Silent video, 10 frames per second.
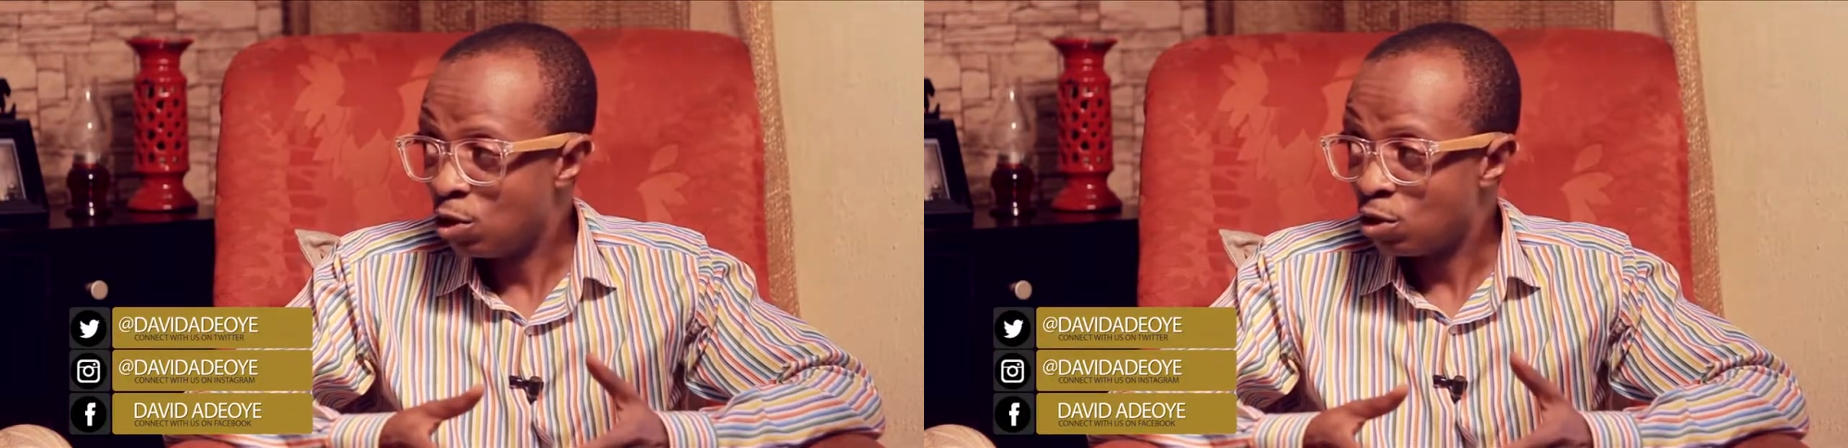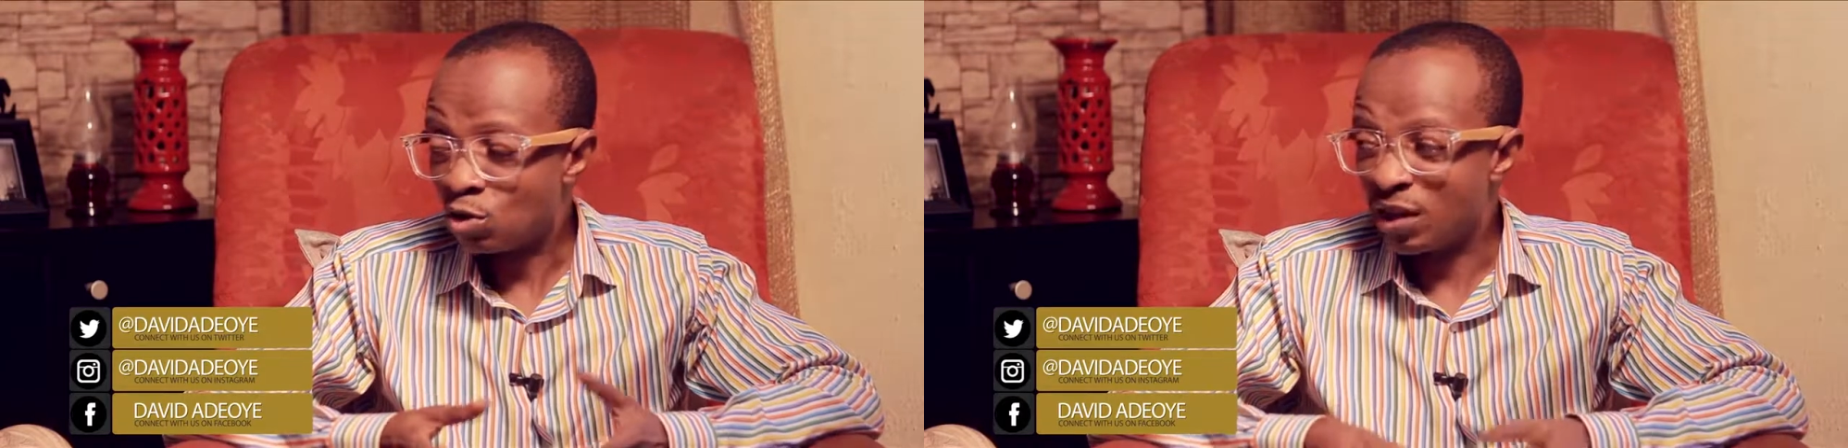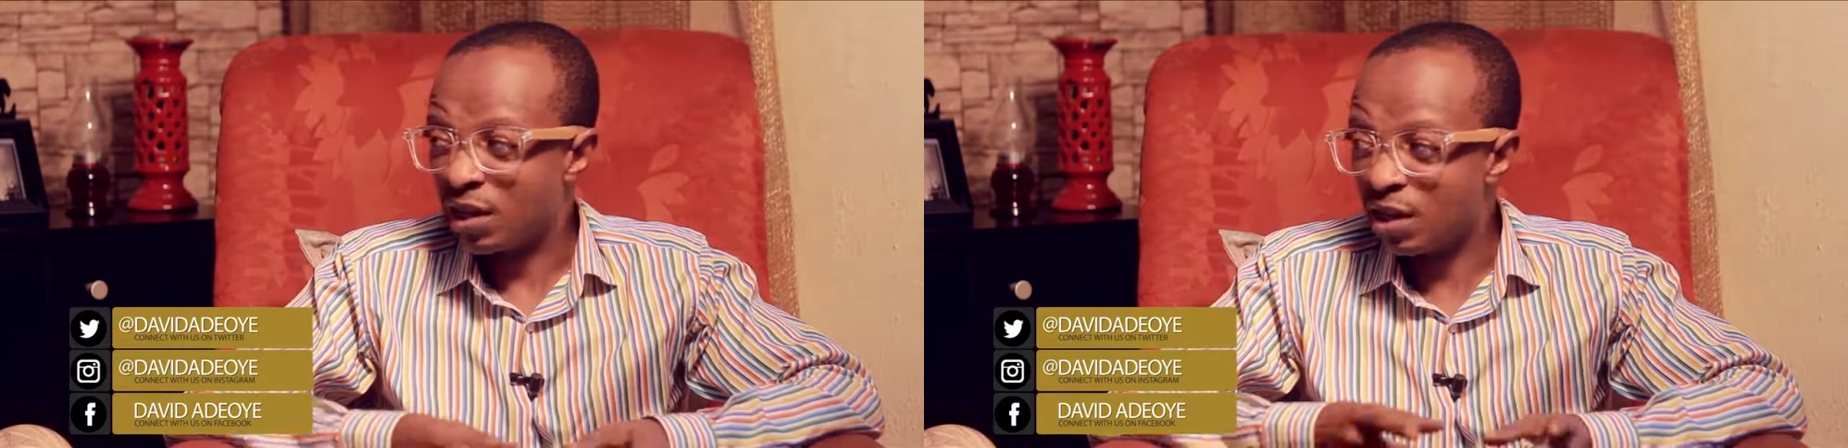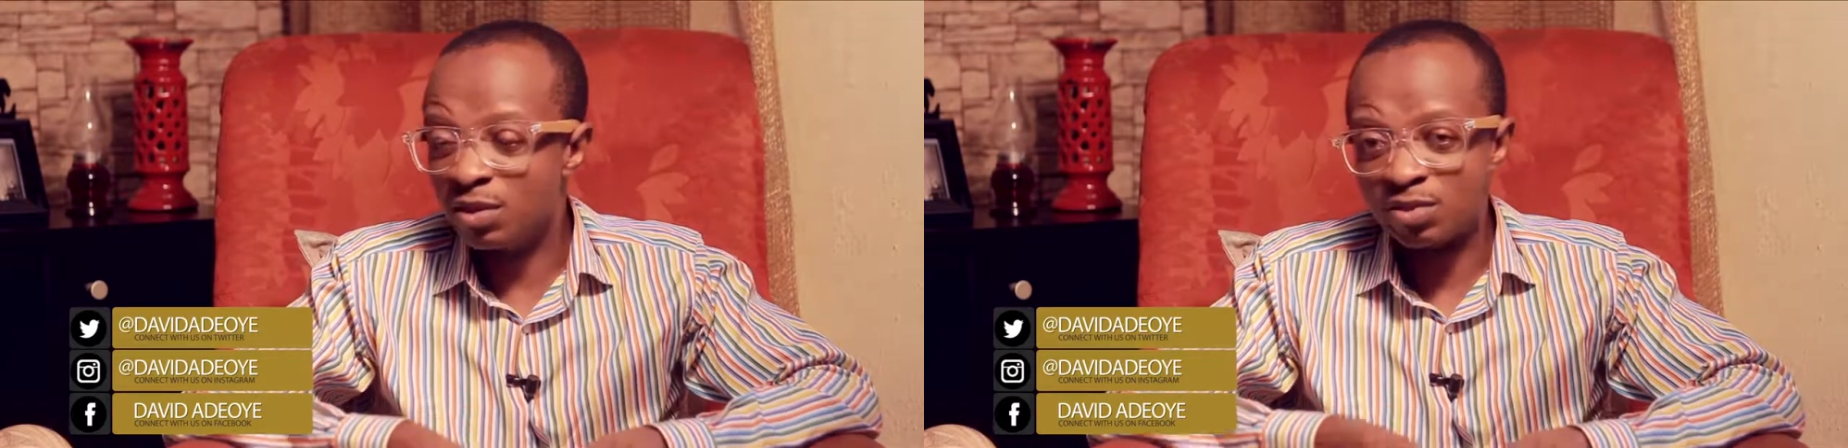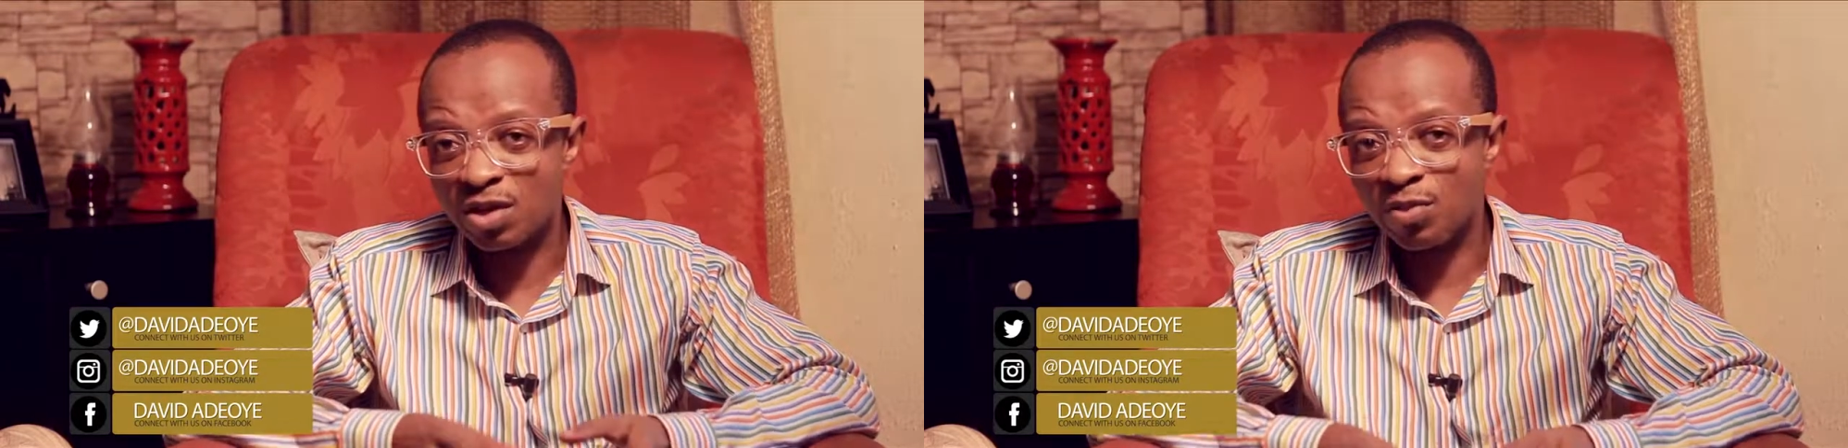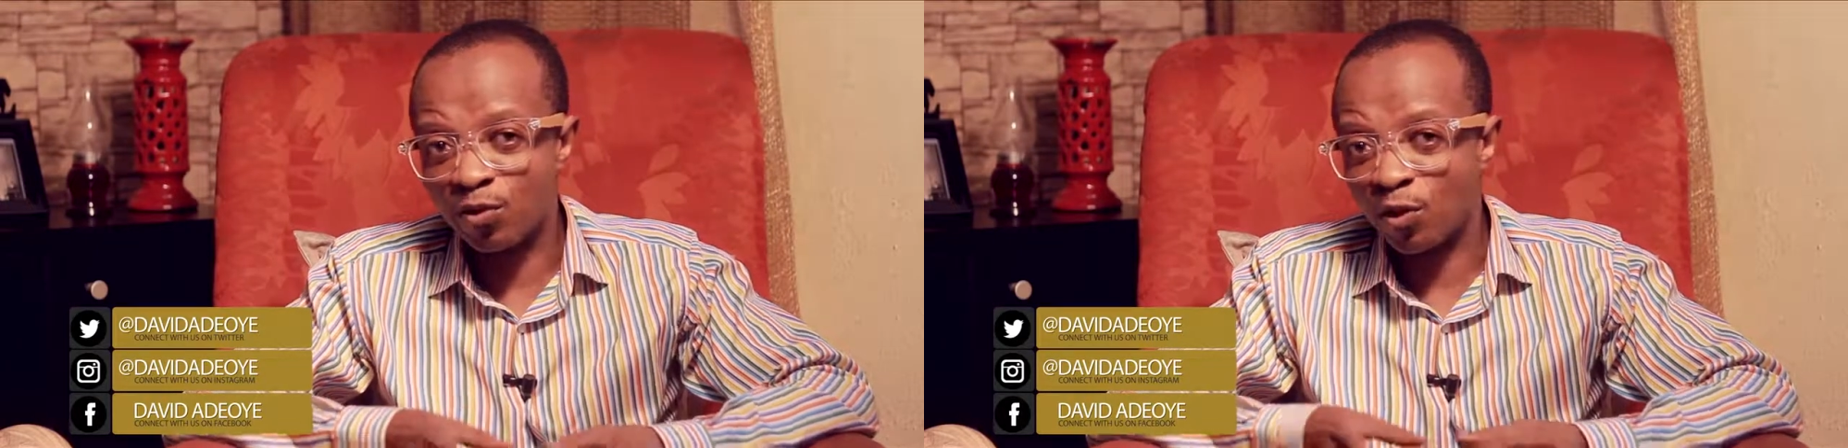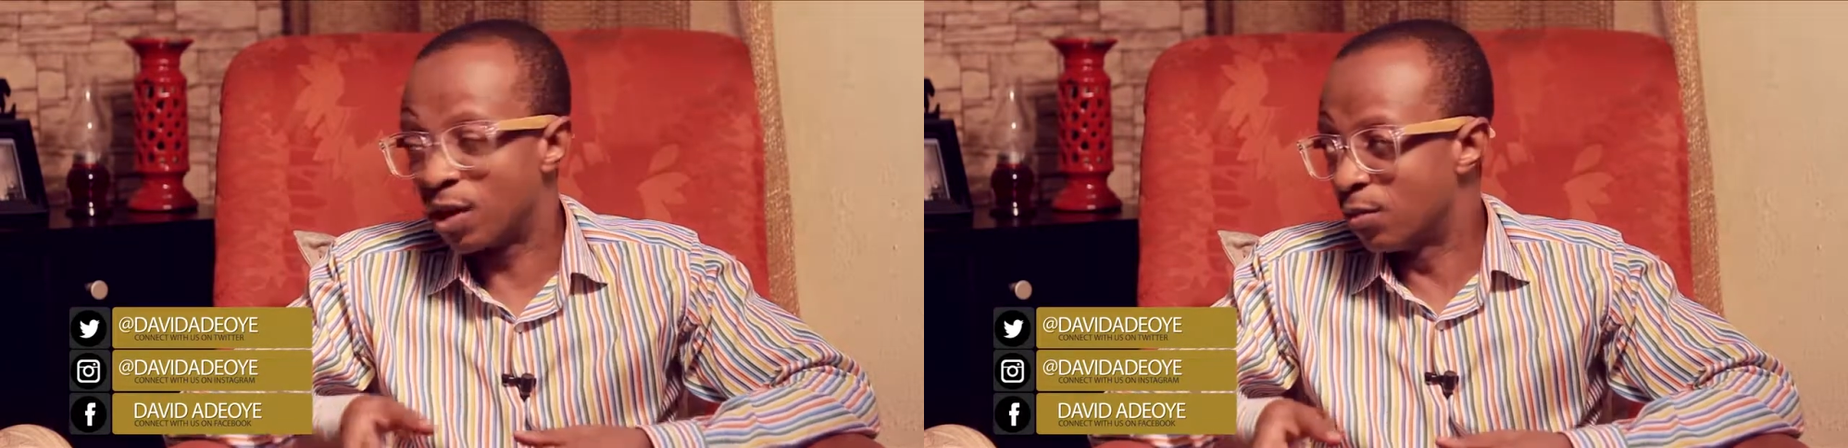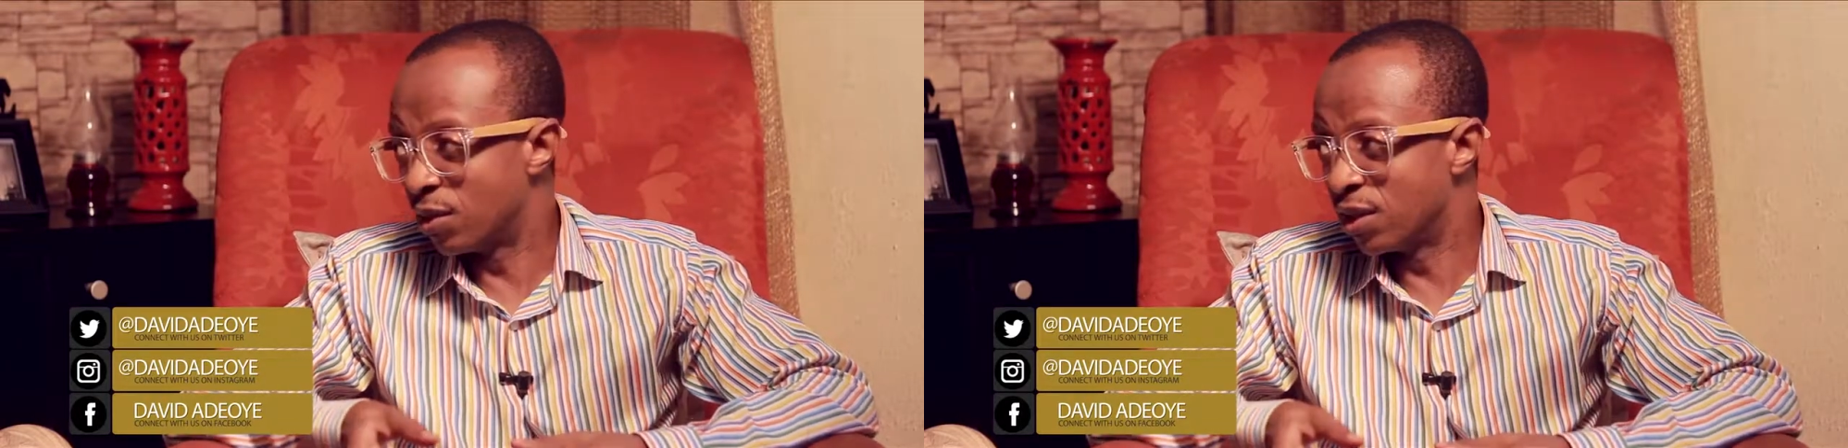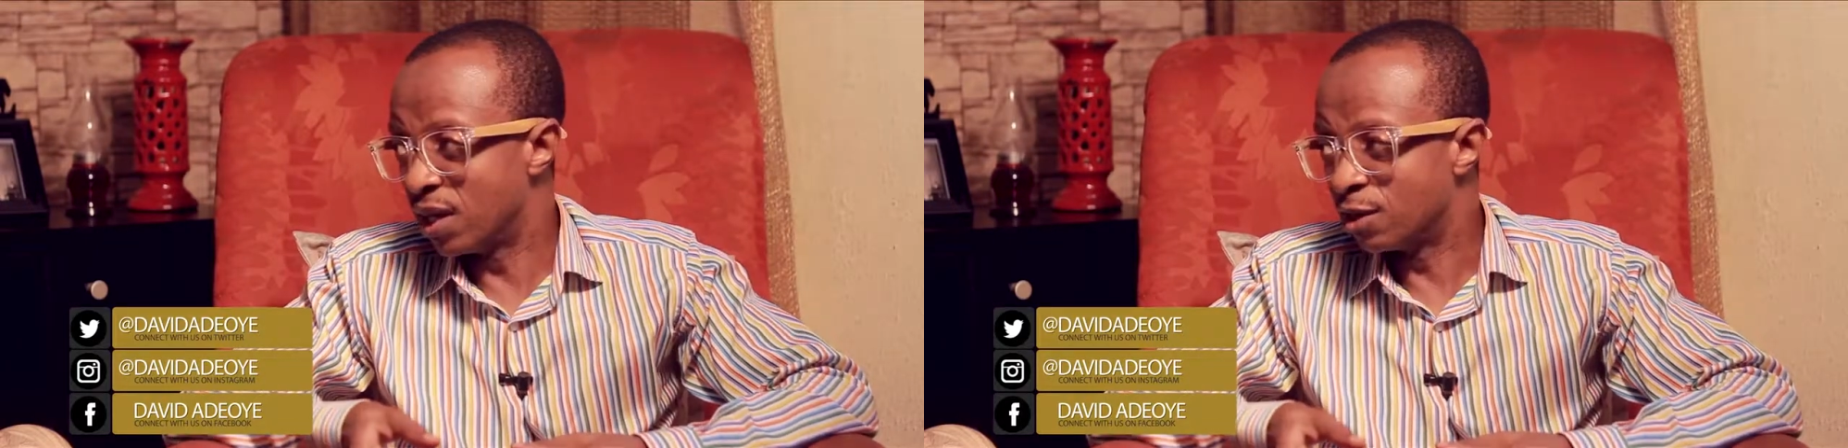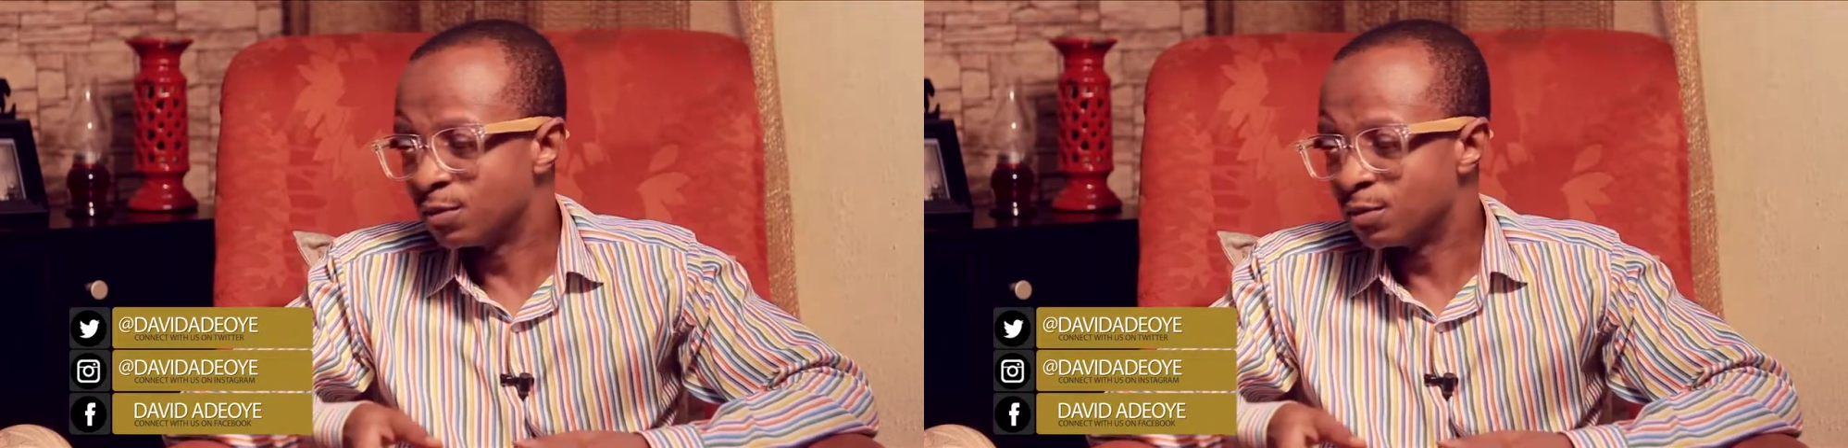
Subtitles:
So he killed himself before the Monday.